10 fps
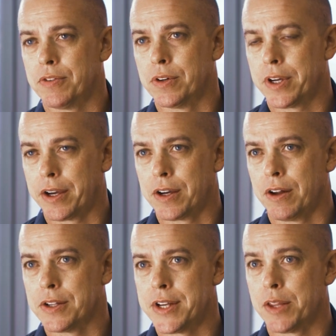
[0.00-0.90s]
for
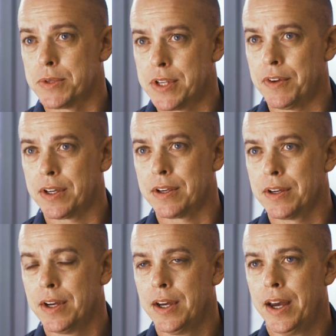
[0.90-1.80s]
Coca-Cola South Pacific,
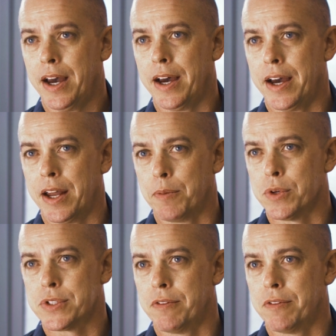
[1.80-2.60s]
and I'm also